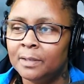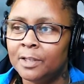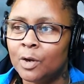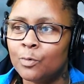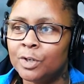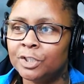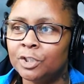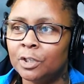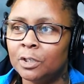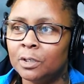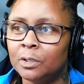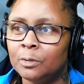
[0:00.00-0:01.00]
There was
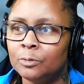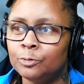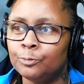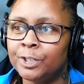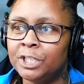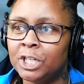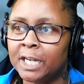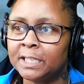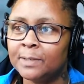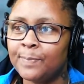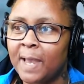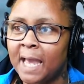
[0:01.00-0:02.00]

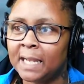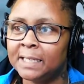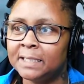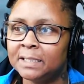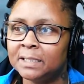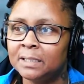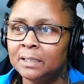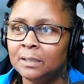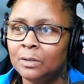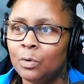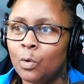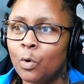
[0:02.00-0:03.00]
rejected pallets
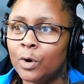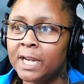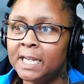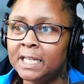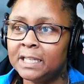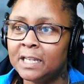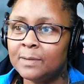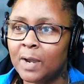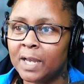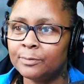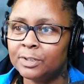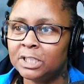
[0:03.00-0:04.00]
or anything
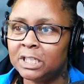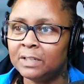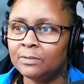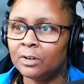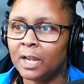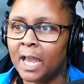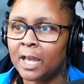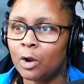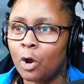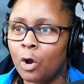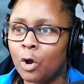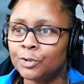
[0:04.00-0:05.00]
by the receiver
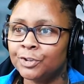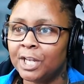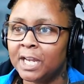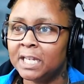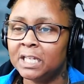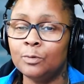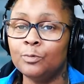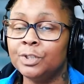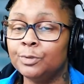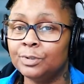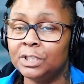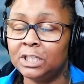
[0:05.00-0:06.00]
at all saying it
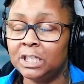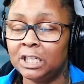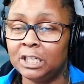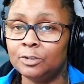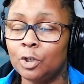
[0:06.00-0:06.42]
was received.